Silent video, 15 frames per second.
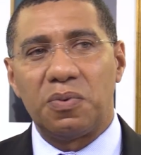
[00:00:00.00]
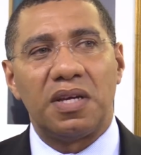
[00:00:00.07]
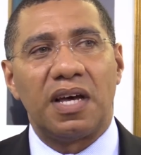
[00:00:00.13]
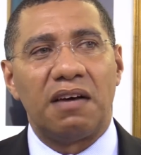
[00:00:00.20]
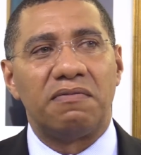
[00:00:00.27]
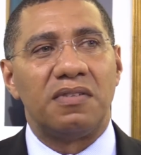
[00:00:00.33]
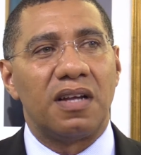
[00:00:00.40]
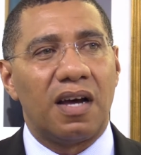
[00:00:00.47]
we
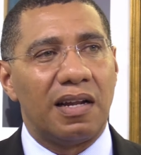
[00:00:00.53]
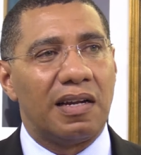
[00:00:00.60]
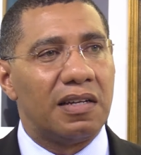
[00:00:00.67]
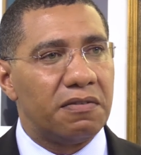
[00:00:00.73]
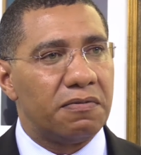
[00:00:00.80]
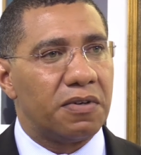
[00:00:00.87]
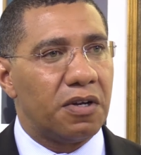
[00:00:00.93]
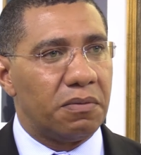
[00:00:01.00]
have not
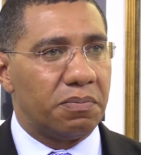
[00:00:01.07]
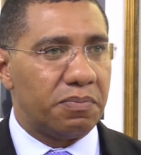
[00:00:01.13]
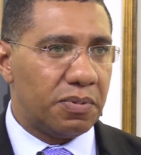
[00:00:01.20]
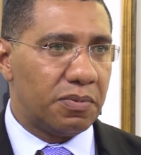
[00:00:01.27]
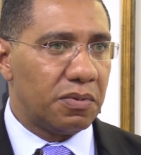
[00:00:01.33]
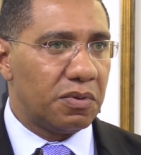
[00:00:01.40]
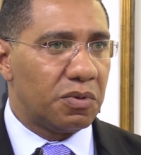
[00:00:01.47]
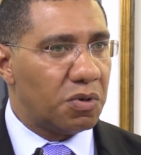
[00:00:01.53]
lived
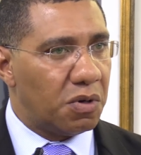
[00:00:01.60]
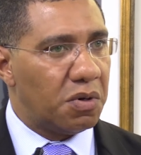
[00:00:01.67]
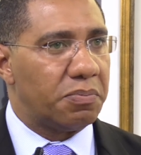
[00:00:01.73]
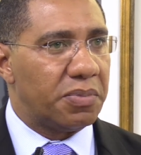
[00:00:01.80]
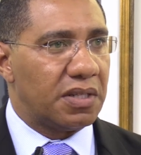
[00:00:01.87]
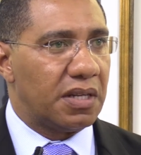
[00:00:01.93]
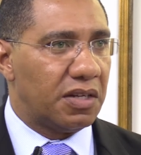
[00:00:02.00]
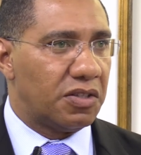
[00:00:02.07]
up to our
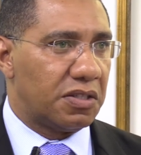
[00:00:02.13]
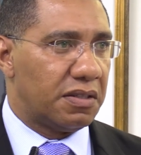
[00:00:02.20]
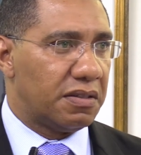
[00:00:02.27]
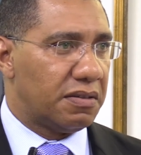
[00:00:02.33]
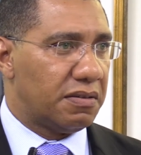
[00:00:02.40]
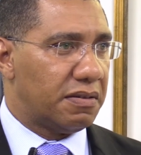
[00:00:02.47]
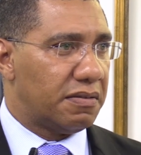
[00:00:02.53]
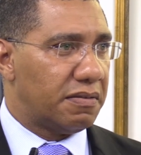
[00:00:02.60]
potential.
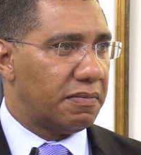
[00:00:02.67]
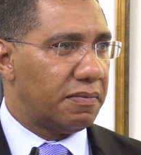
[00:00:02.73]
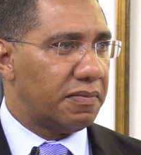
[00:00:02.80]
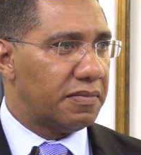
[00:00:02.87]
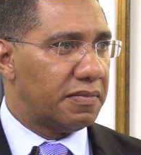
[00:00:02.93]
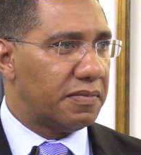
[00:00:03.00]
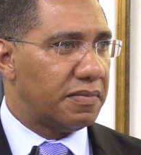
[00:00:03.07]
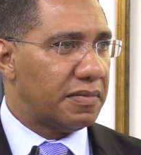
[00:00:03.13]

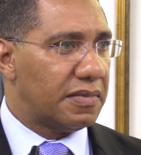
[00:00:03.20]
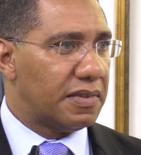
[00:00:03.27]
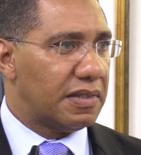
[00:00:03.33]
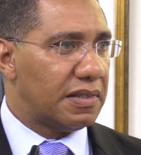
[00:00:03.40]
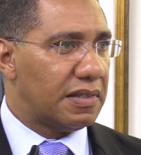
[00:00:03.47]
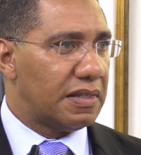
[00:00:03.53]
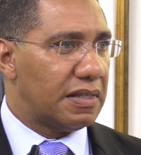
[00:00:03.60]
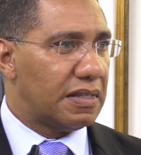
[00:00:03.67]

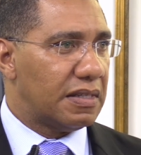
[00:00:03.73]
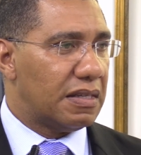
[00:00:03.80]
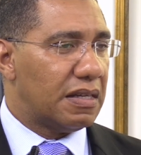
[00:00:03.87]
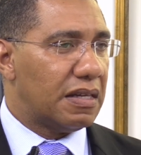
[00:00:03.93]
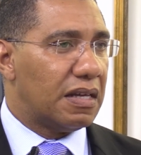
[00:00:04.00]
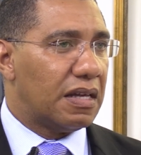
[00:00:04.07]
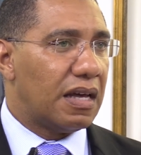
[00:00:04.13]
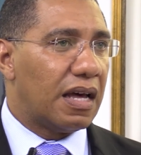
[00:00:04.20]

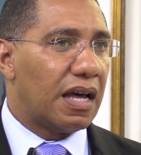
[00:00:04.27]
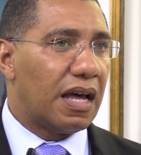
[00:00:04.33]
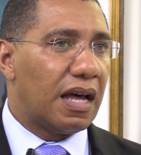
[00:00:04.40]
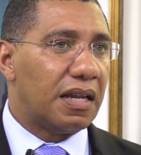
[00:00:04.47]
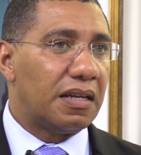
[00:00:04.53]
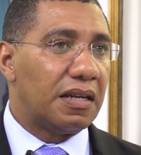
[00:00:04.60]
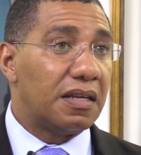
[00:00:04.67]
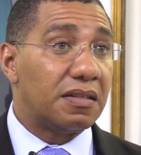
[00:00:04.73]

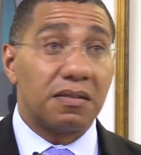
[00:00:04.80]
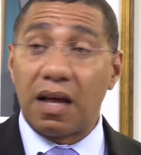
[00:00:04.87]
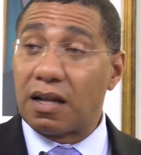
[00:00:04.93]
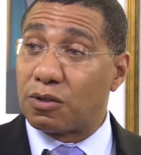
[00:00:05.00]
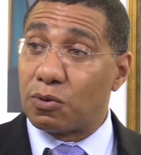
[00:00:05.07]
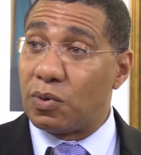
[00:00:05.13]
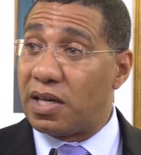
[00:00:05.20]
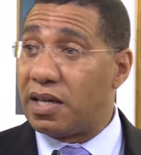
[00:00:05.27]
And it's
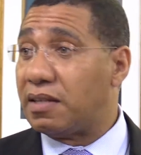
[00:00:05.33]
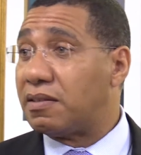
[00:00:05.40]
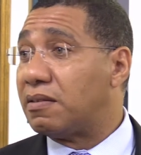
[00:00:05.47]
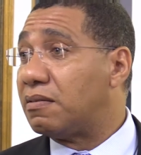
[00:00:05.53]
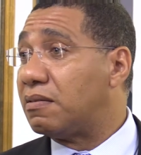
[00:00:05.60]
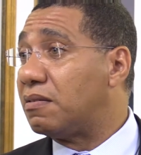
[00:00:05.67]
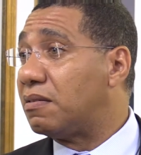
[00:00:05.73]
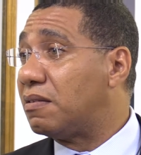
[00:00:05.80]
not too
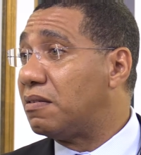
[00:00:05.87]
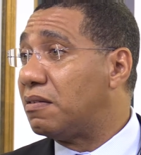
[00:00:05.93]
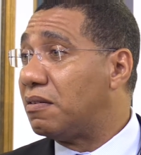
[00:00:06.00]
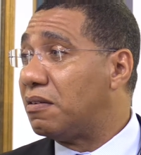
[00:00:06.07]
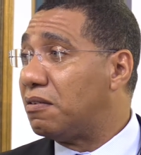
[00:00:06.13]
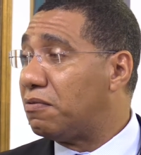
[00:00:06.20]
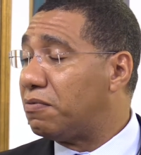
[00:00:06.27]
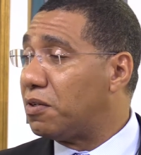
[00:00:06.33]
late
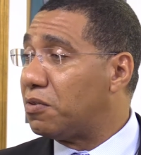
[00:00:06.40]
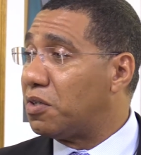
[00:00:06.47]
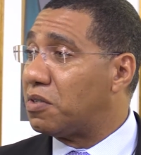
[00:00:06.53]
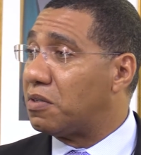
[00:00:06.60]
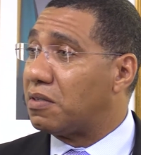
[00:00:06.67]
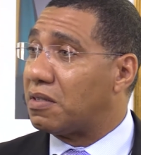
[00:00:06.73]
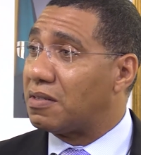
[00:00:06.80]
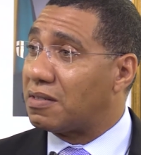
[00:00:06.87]
for
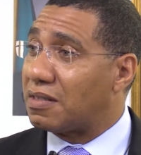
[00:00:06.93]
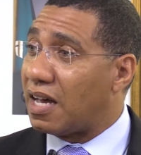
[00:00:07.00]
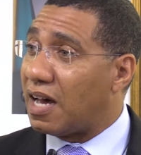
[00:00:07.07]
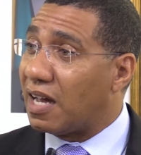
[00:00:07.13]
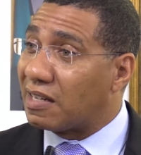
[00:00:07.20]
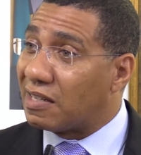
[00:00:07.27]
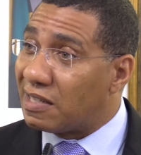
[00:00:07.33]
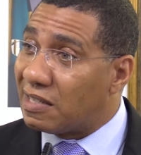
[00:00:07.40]
us to
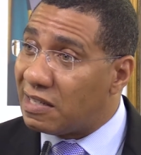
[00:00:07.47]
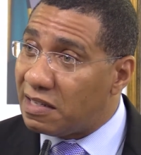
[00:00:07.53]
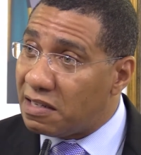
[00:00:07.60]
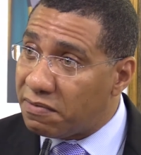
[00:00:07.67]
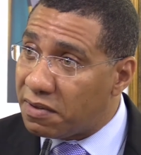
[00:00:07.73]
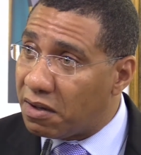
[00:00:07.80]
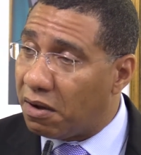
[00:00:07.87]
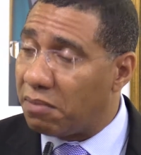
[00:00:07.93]
start
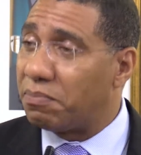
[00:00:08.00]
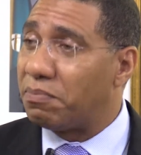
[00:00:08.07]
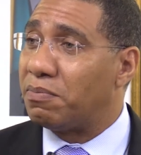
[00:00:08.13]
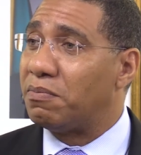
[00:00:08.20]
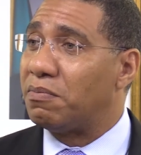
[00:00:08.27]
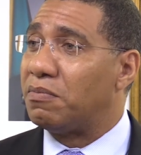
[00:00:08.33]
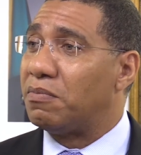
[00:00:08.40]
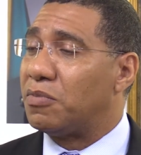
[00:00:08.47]
living up
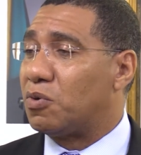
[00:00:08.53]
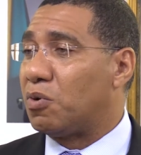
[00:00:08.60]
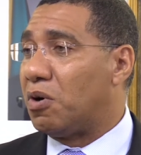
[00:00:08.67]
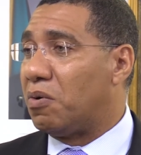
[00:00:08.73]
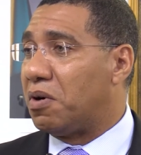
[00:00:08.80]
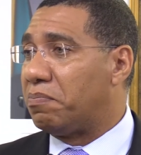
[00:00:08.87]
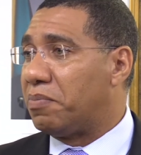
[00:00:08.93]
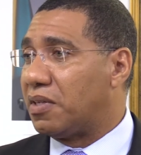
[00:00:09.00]
to
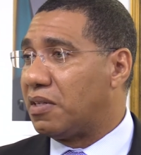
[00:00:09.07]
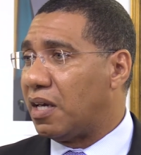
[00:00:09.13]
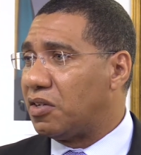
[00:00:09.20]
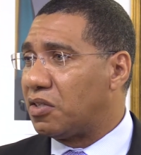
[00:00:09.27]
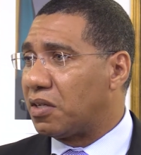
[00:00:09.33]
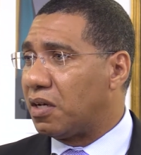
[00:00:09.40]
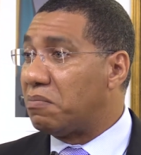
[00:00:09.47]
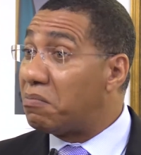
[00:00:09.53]
our potential.